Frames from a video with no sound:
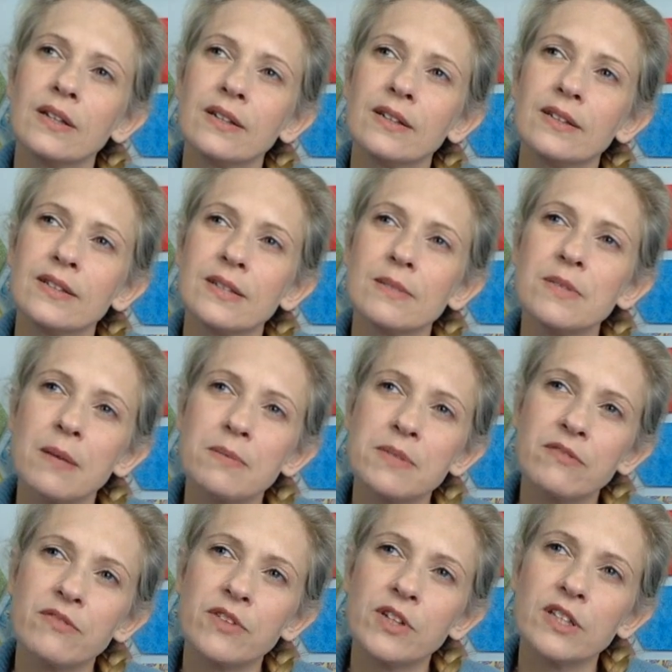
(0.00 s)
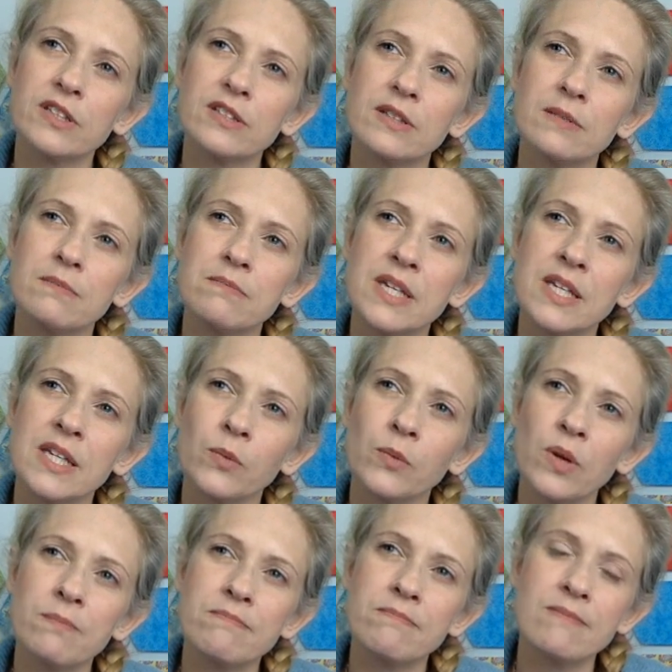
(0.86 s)
Sometimes I feel it's the meaning
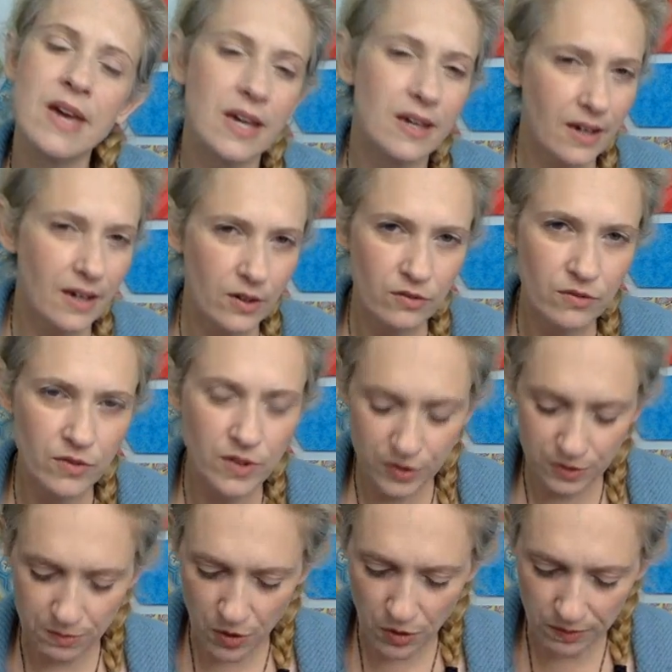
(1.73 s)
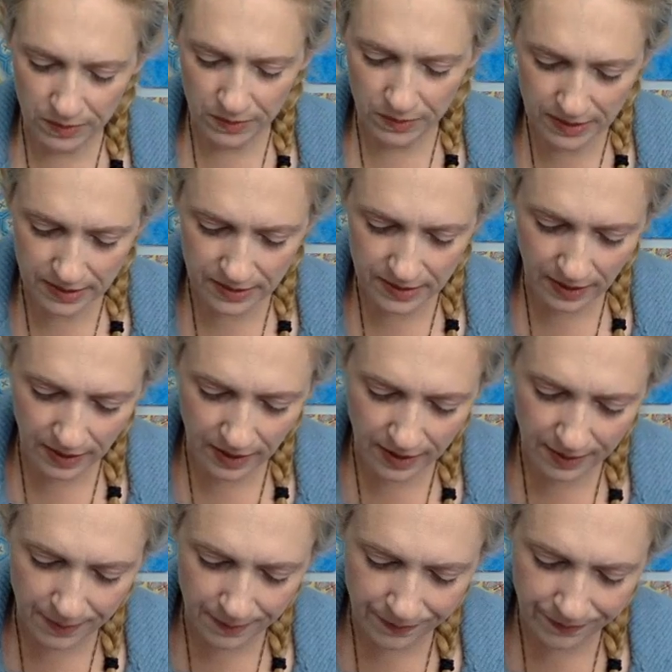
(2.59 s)
we make out of these moments in
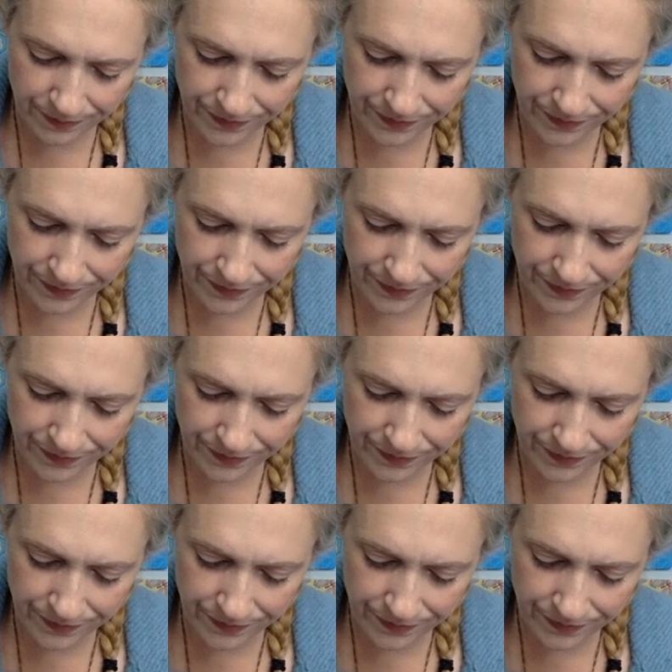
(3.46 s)
time.